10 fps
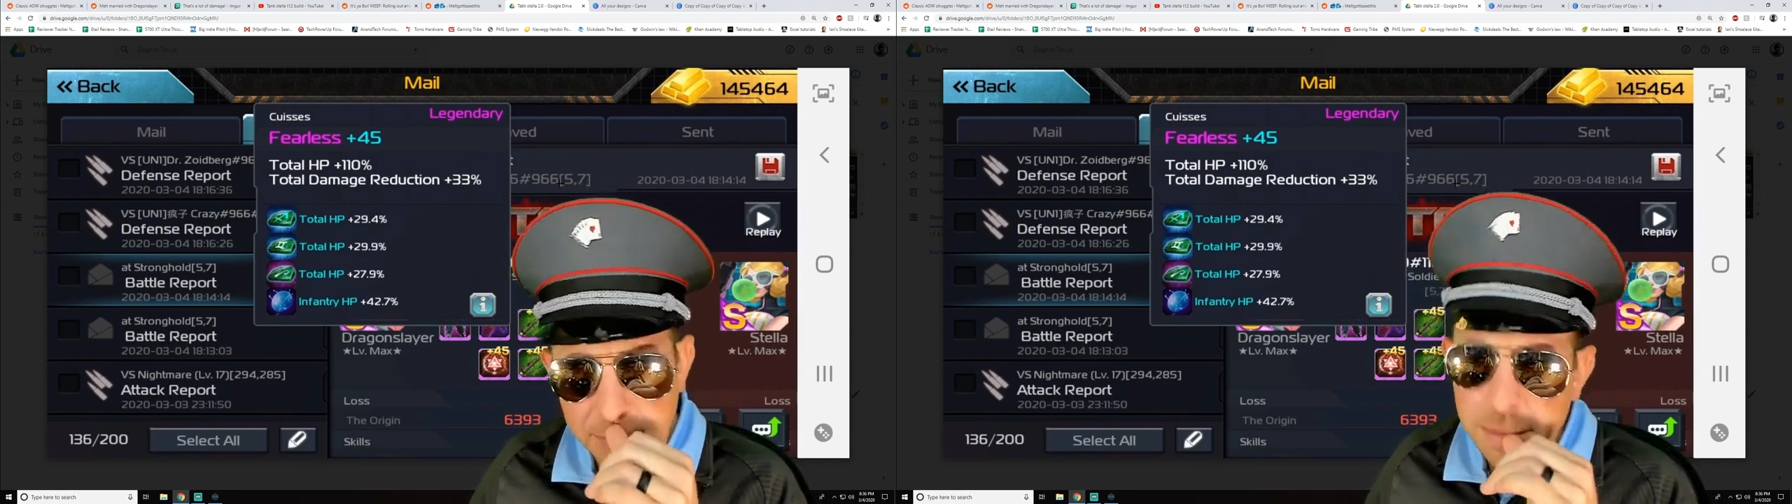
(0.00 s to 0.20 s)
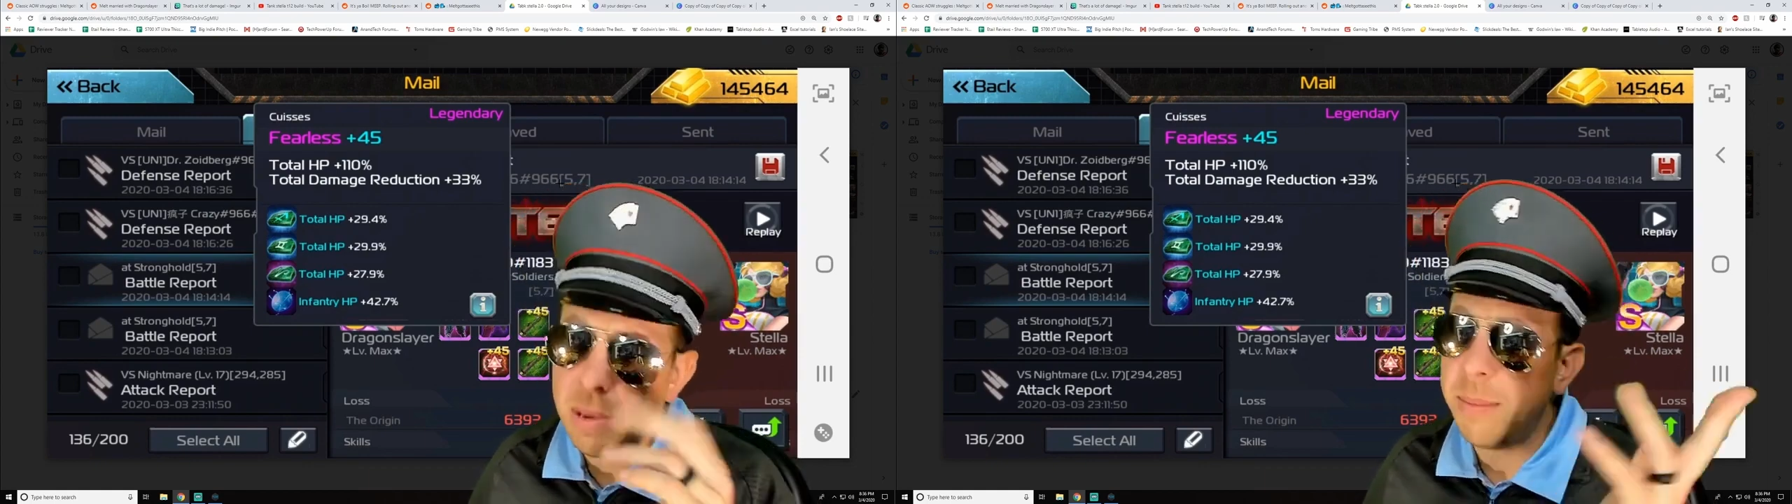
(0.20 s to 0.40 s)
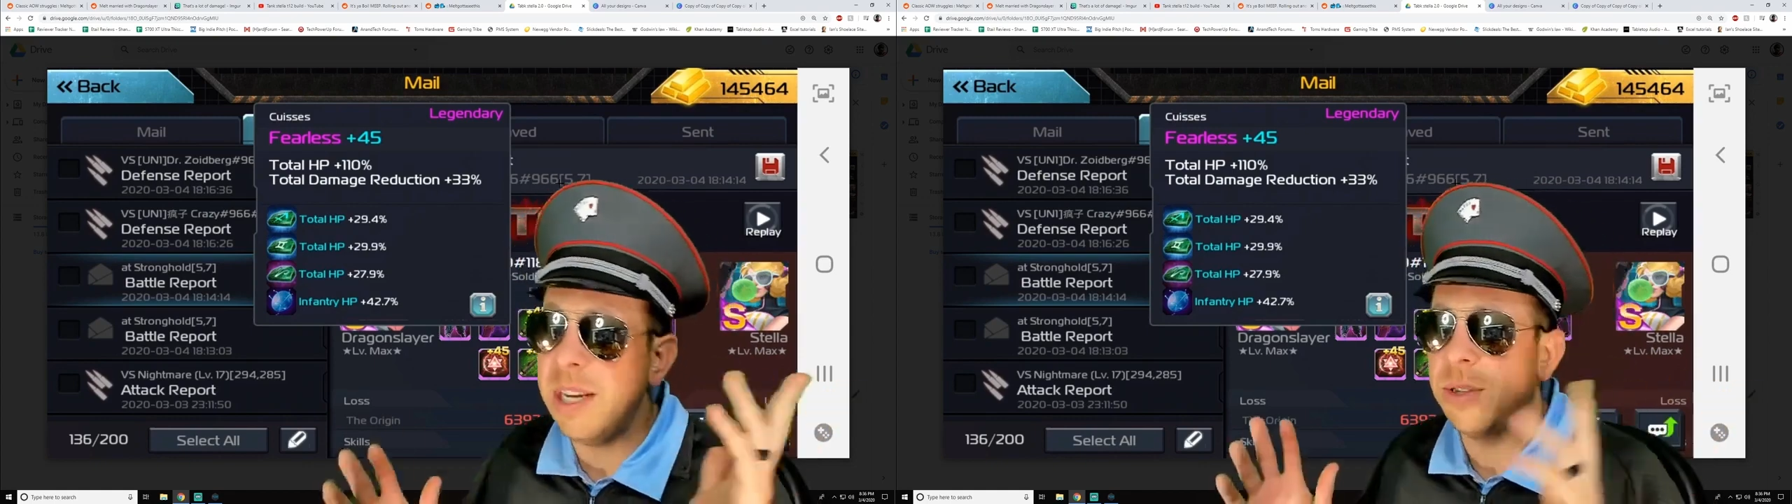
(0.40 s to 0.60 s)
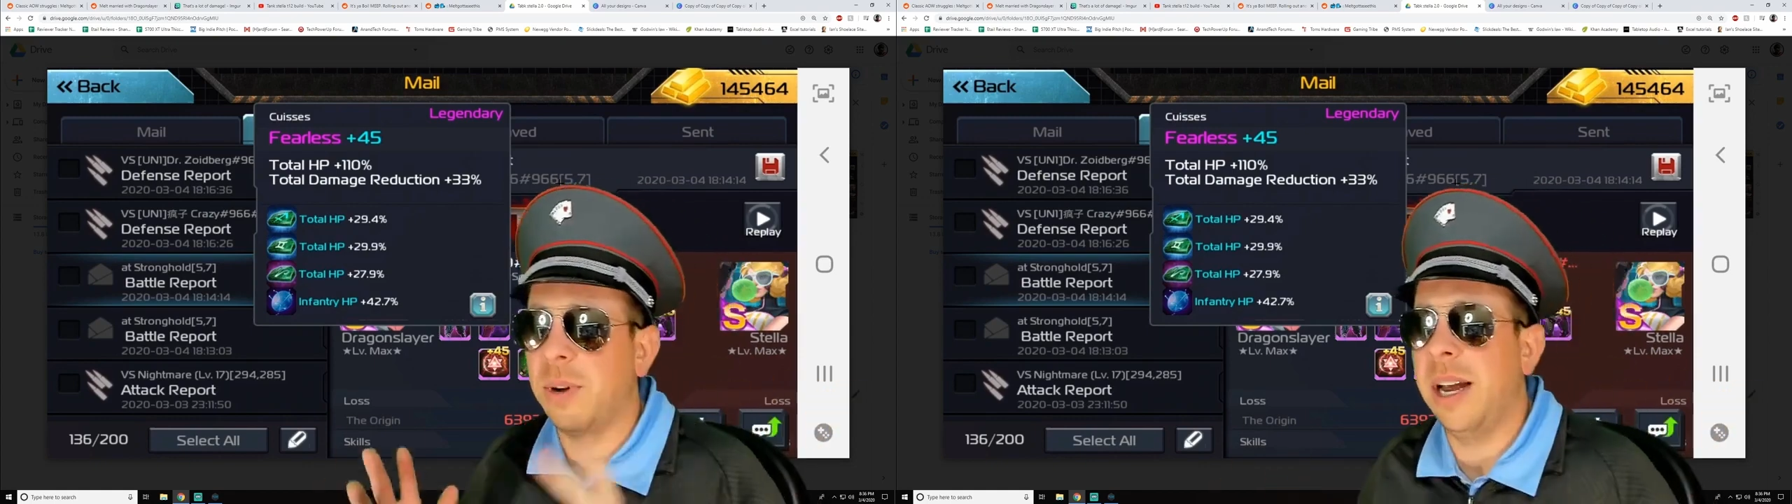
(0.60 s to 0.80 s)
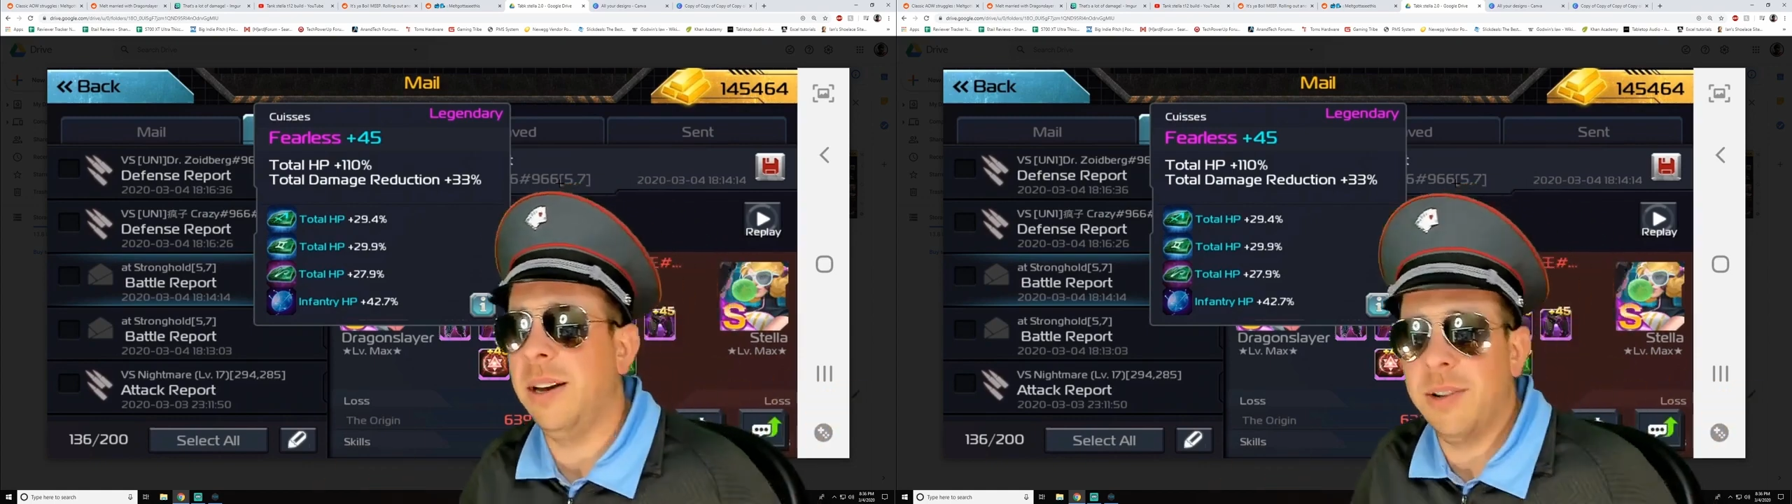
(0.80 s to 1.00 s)
Maybe he's
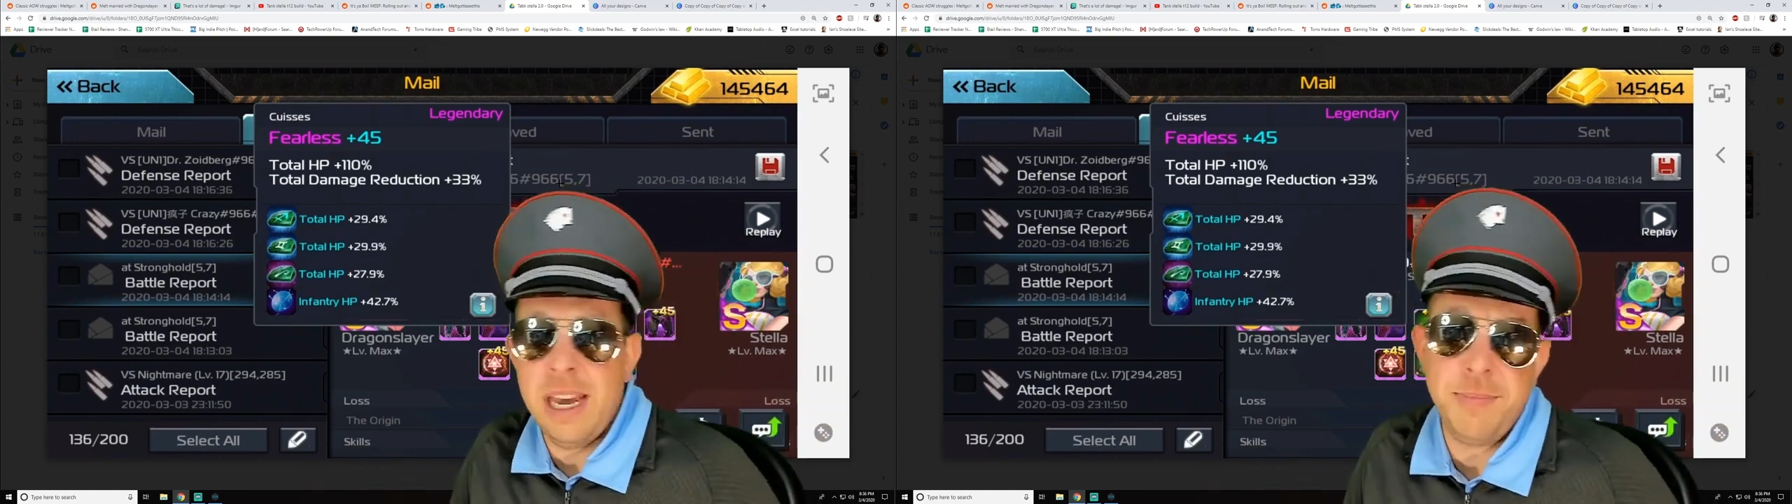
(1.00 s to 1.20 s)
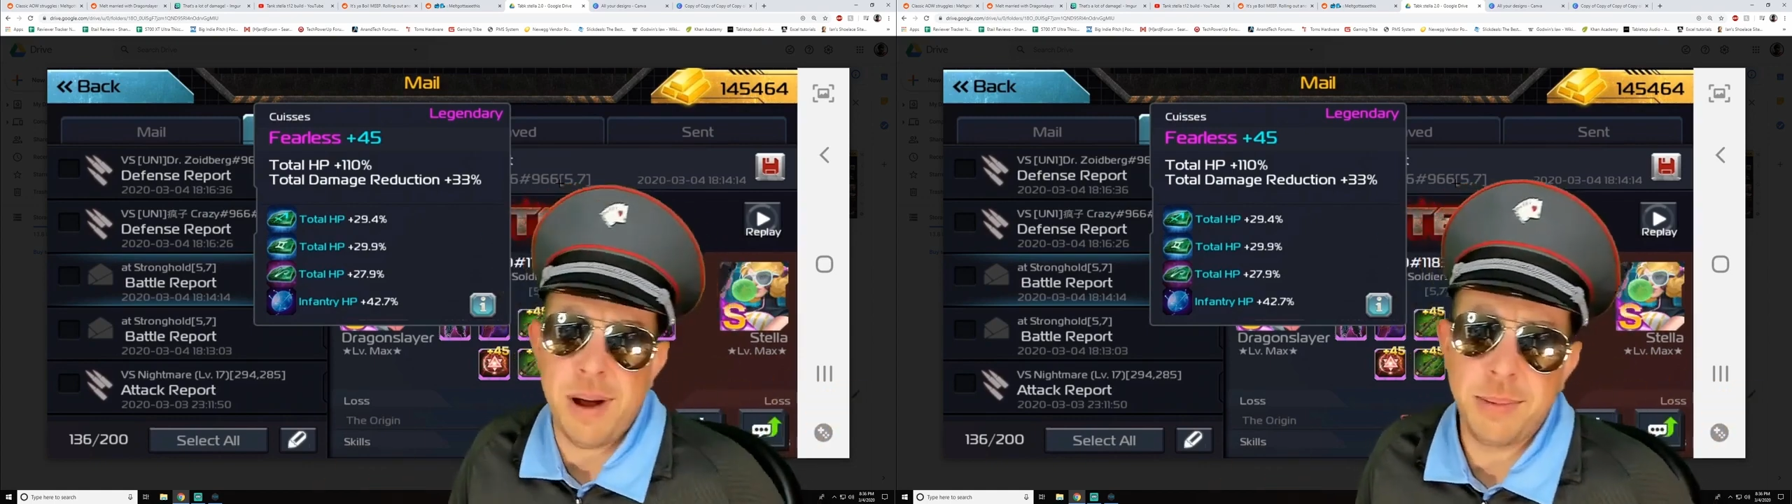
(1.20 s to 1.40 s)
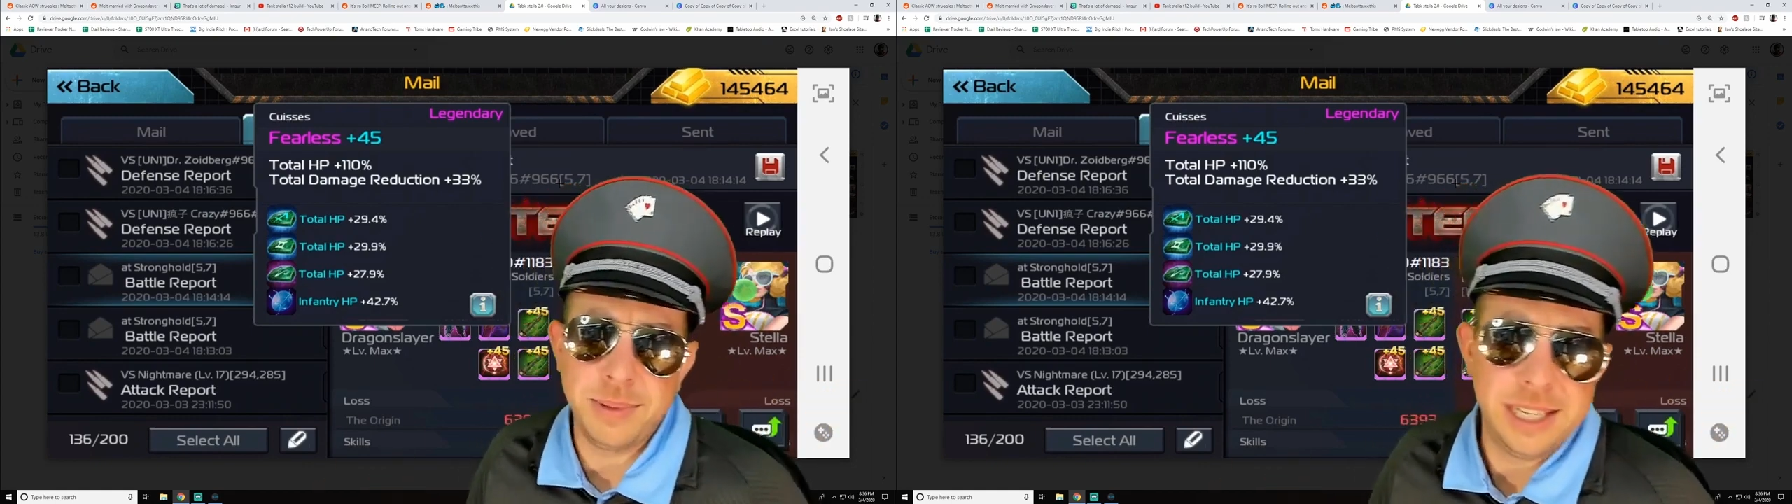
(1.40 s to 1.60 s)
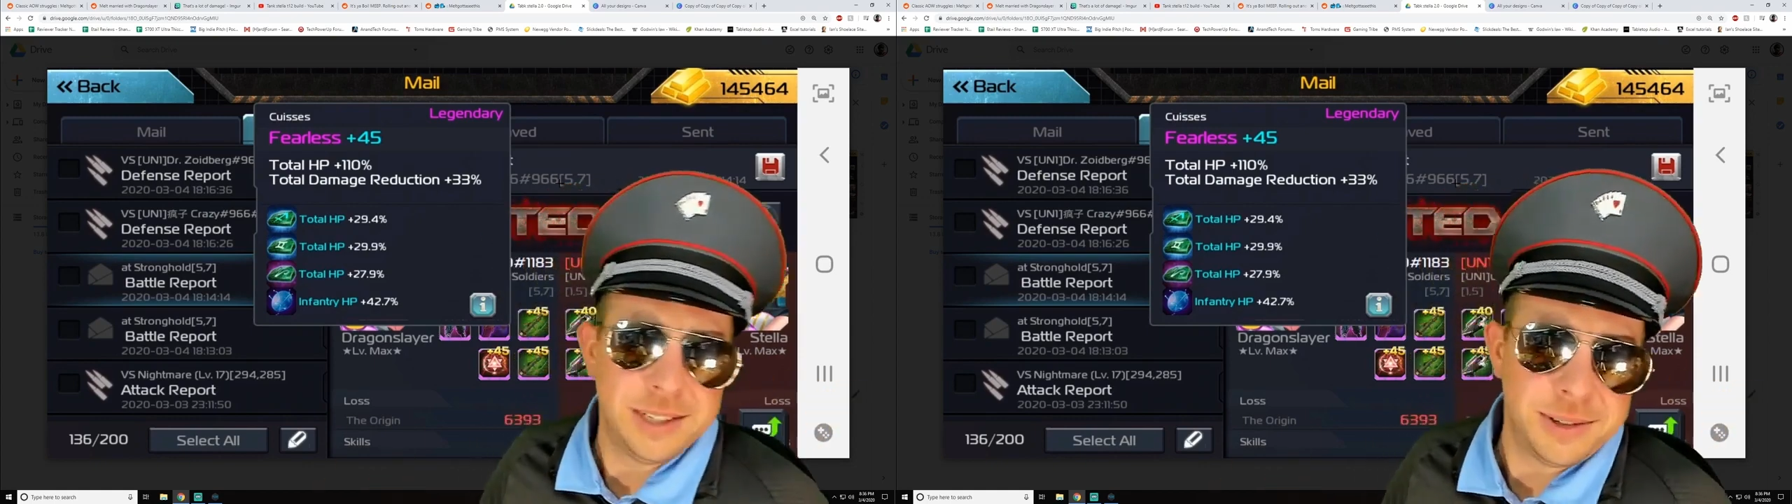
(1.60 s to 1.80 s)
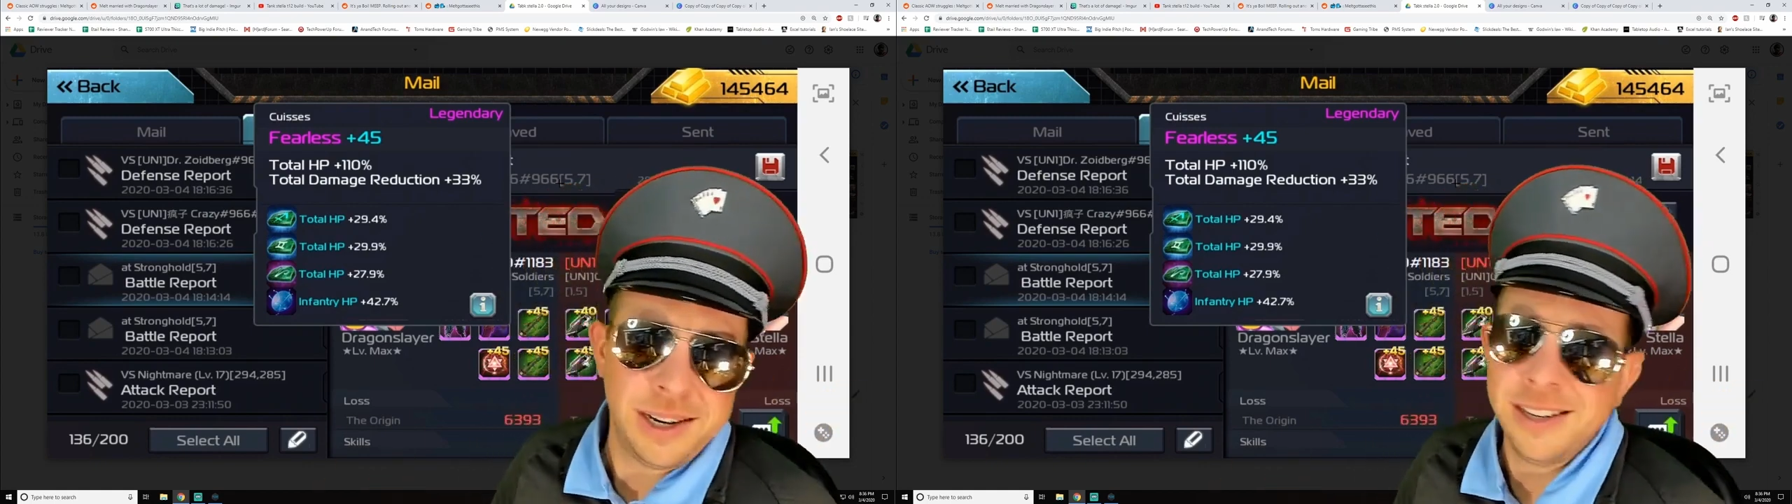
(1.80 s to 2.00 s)
right. Okay, probably
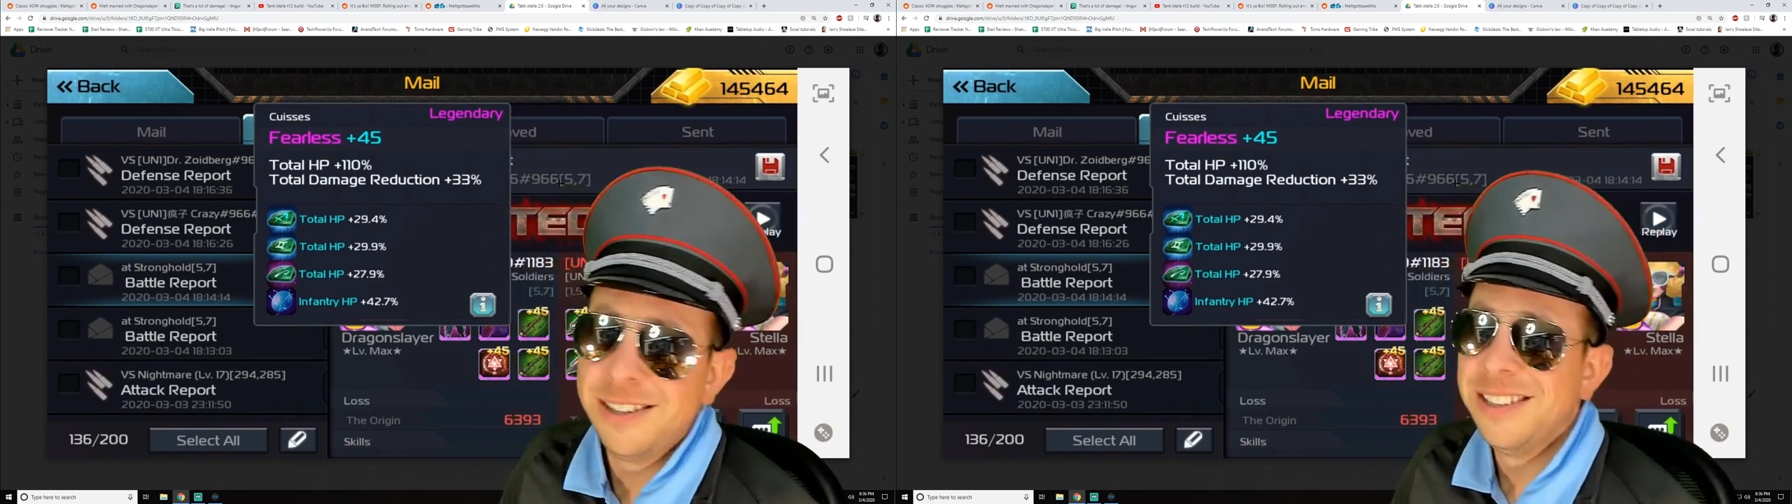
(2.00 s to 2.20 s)
is, right?